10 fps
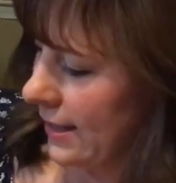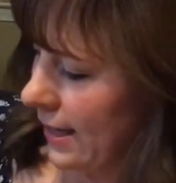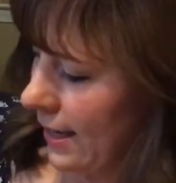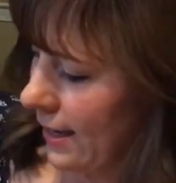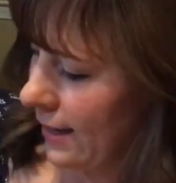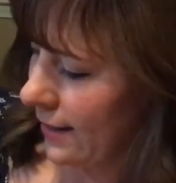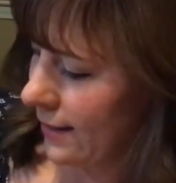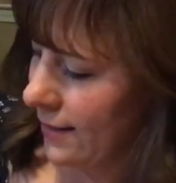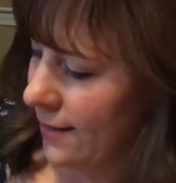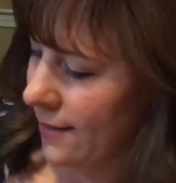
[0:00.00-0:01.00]
6,
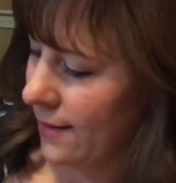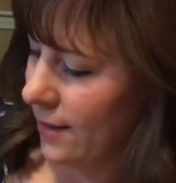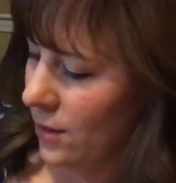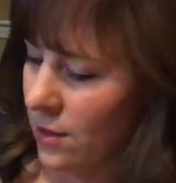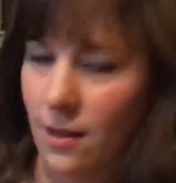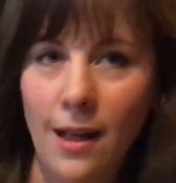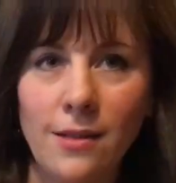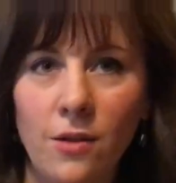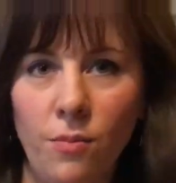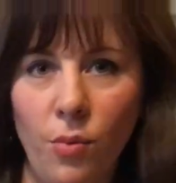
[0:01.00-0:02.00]
and just
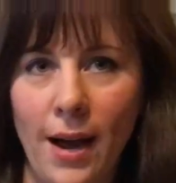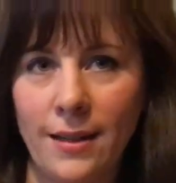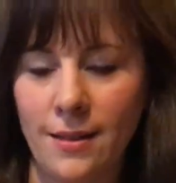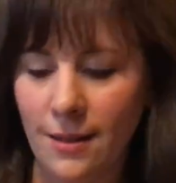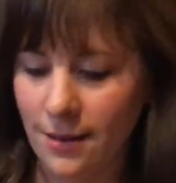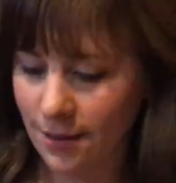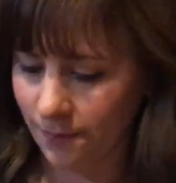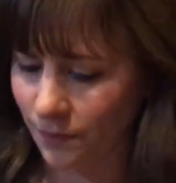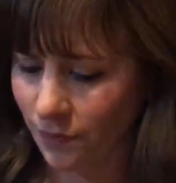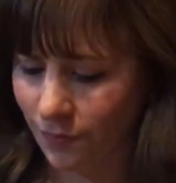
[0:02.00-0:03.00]
lots of practice.
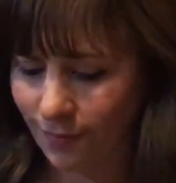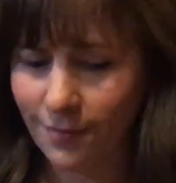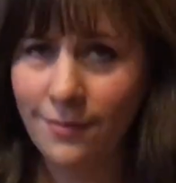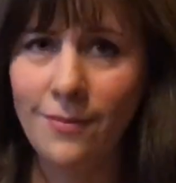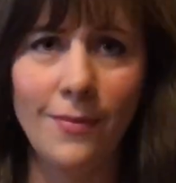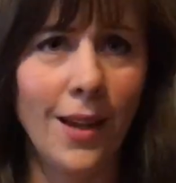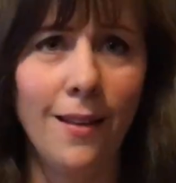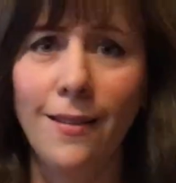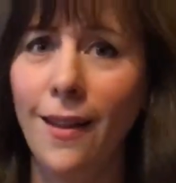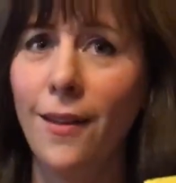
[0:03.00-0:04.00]

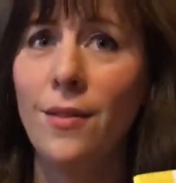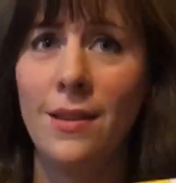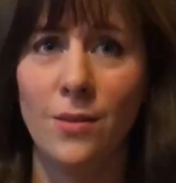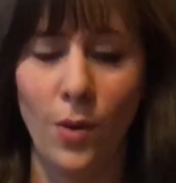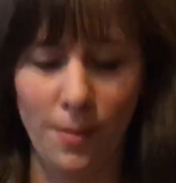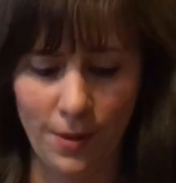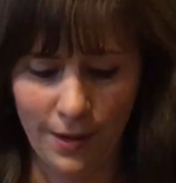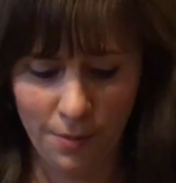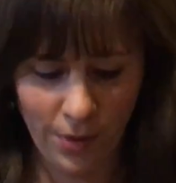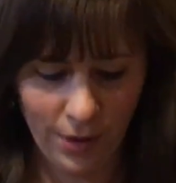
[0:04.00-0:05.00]
Love these wipe
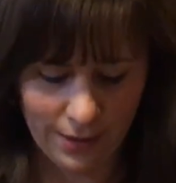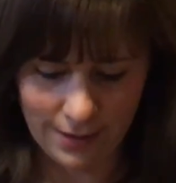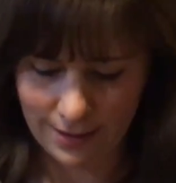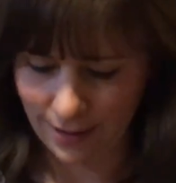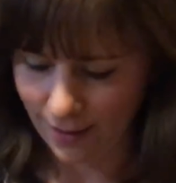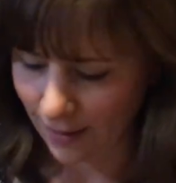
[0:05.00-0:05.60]
clean books.